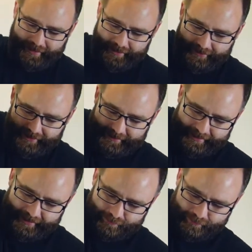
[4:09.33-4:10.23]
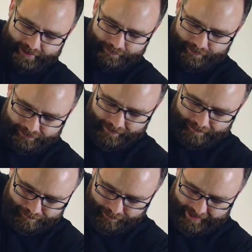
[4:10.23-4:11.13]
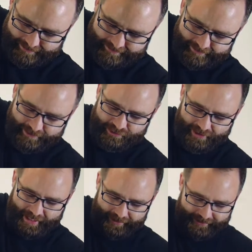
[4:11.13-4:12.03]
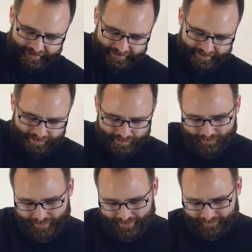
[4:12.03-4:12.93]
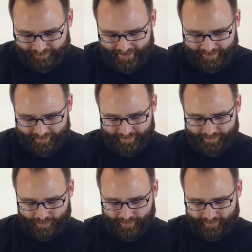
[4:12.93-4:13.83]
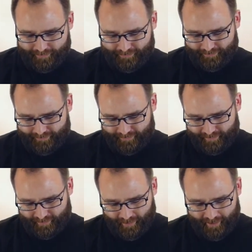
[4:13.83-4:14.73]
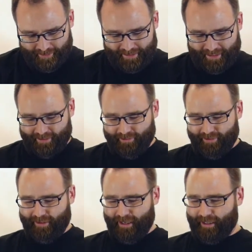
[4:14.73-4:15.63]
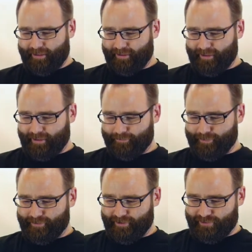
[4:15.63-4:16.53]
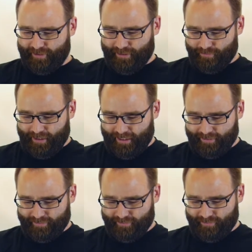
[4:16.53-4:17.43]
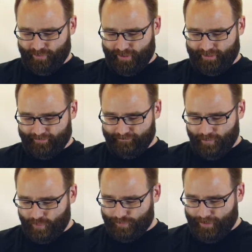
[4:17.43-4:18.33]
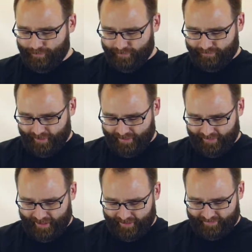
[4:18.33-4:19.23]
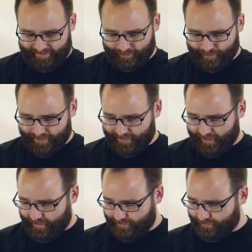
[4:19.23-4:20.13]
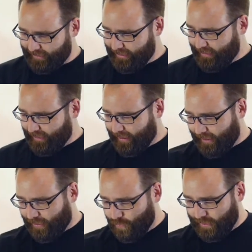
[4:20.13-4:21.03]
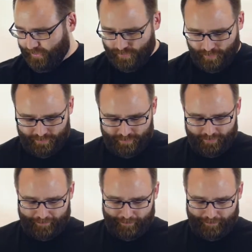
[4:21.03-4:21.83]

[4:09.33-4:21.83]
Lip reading: And then it takes a reasonable firm press. The shell, you can really feel sort of slotting into that positioning ring, so I think most people find that simple enough. When you go to do the